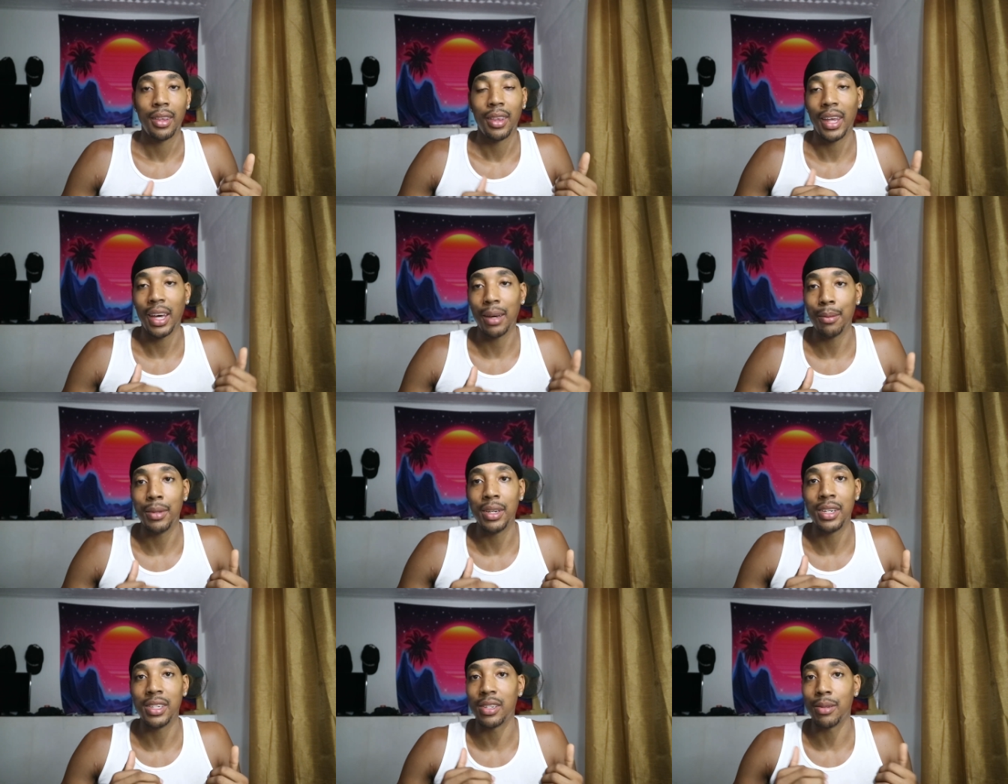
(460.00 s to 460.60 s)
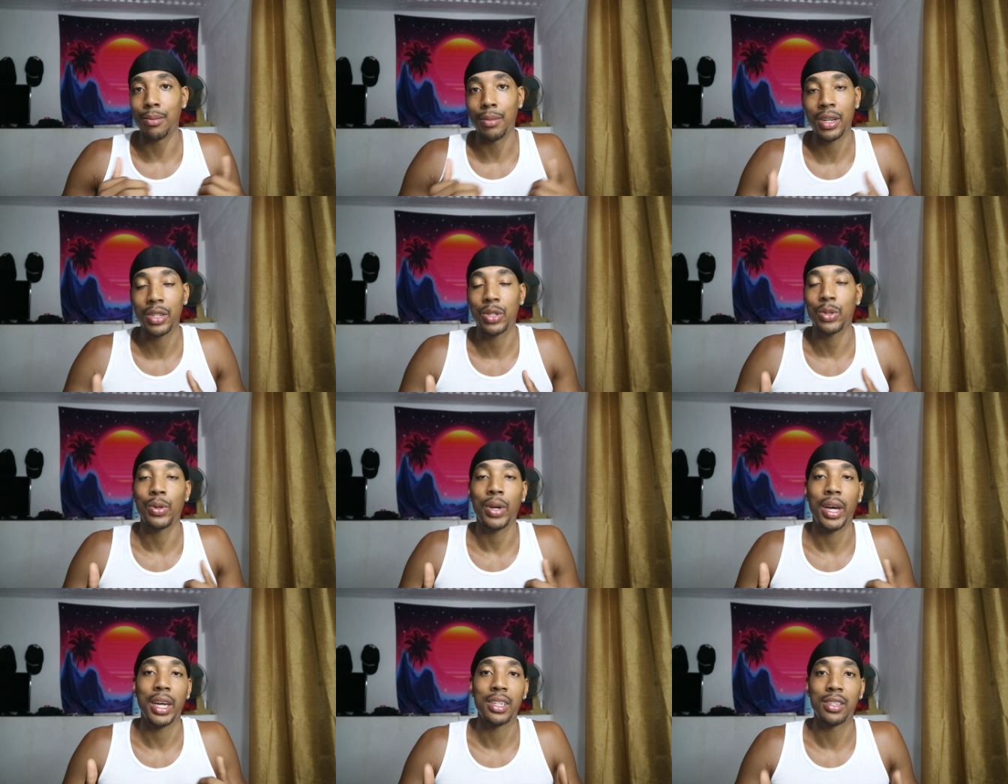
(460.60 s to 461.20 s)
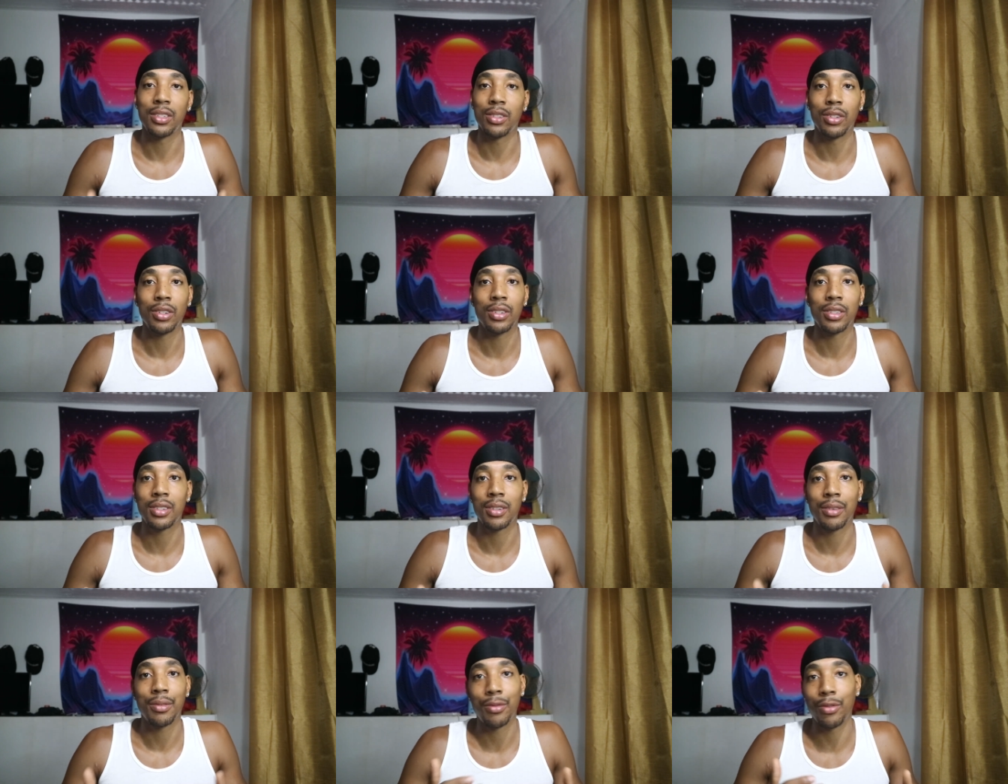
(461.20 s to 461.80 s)
That means the muscle has
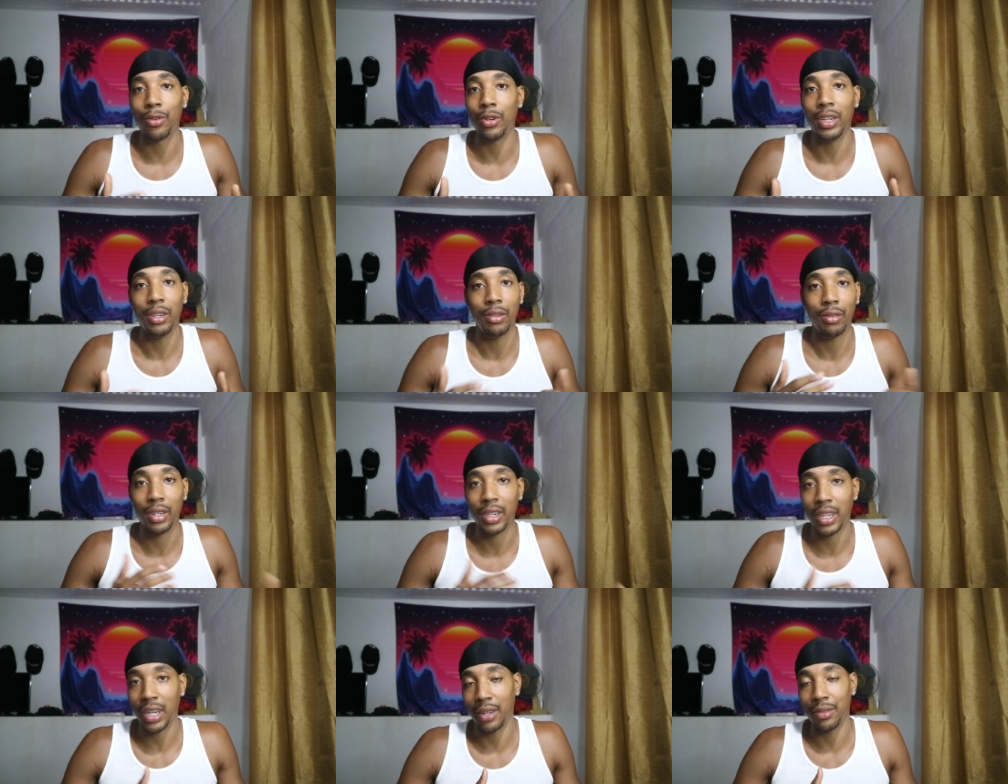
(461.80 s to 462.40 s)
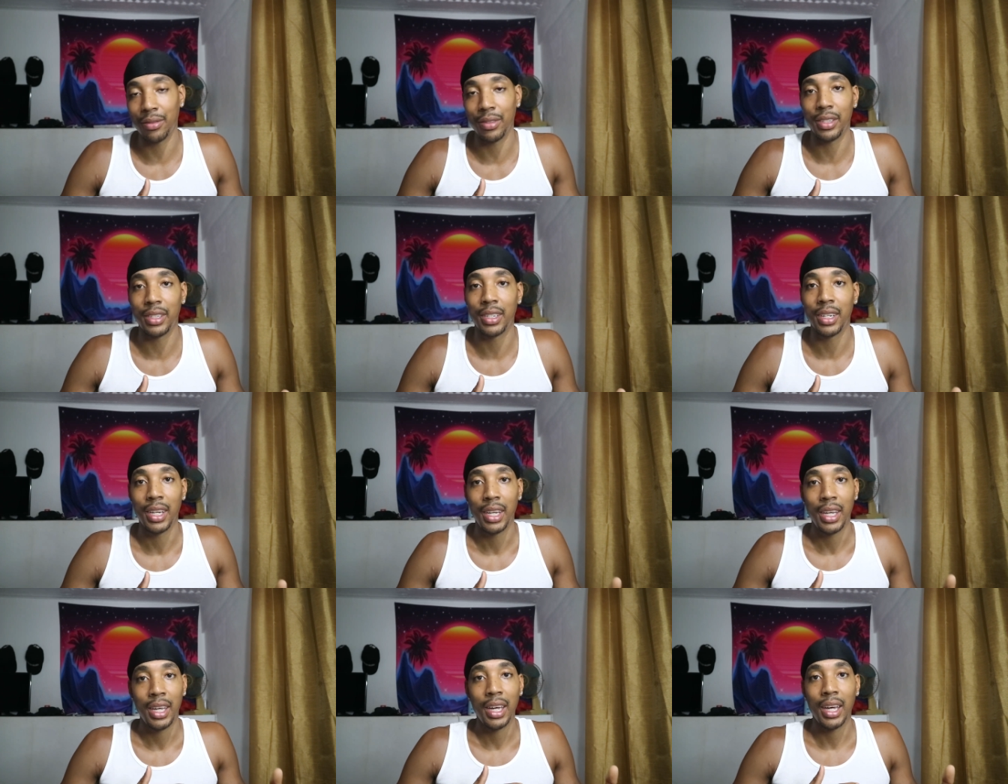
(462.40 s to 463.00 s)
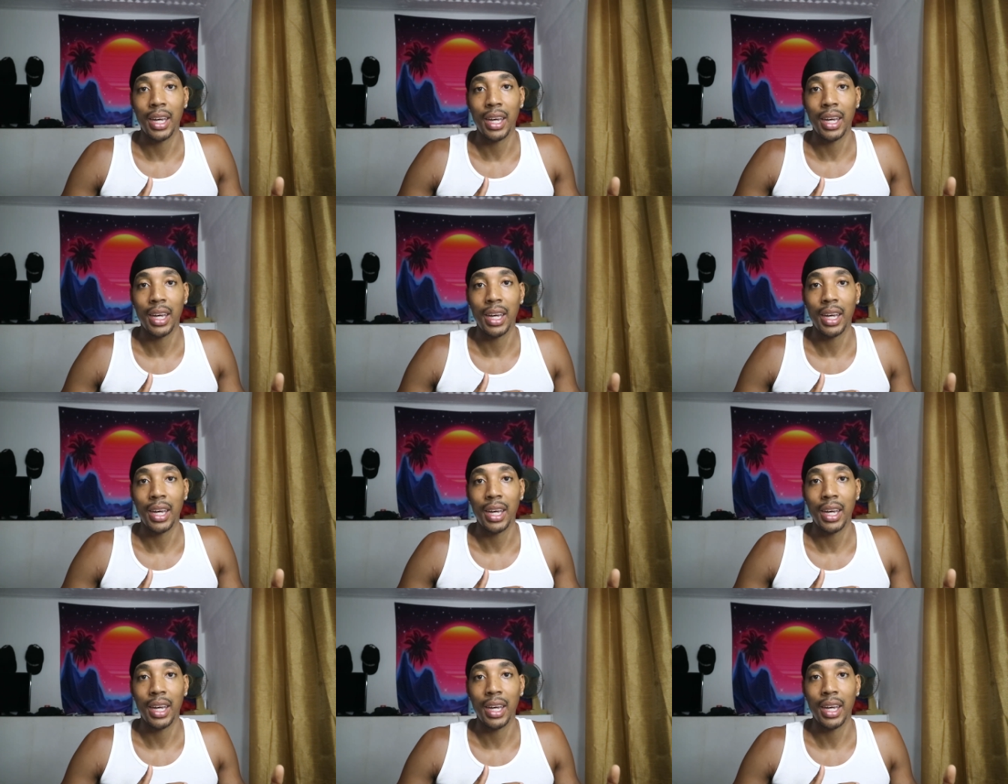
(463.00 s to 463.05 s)
not fully recovered,